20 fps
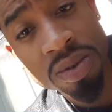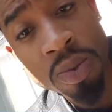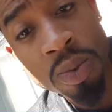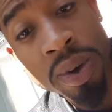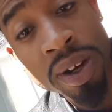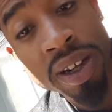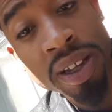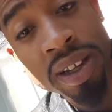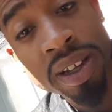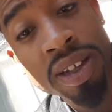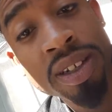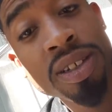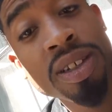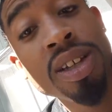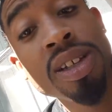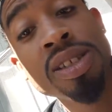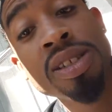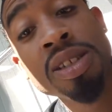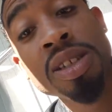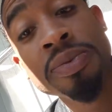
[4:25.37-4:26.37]
We need
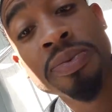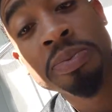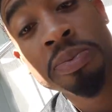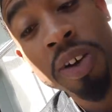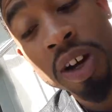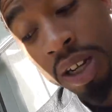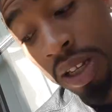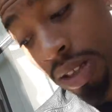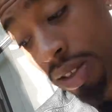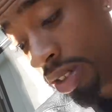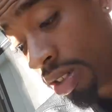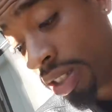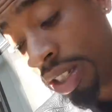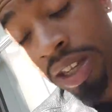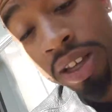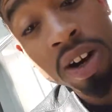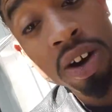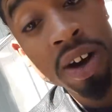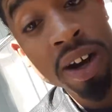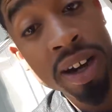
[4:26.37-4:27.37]
to fucking
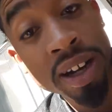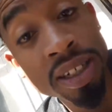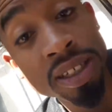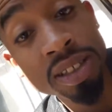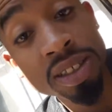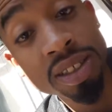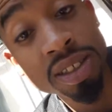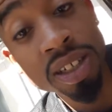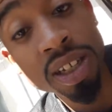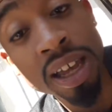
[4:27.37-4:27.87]
get our heads